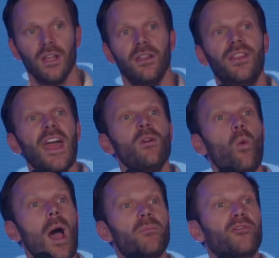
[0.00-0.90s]
They
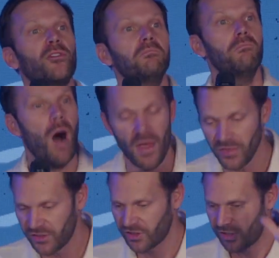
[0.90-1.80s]
wept for
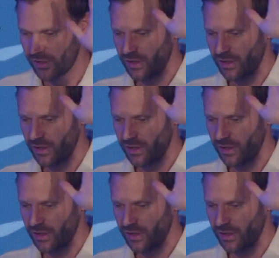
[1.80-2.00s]
months,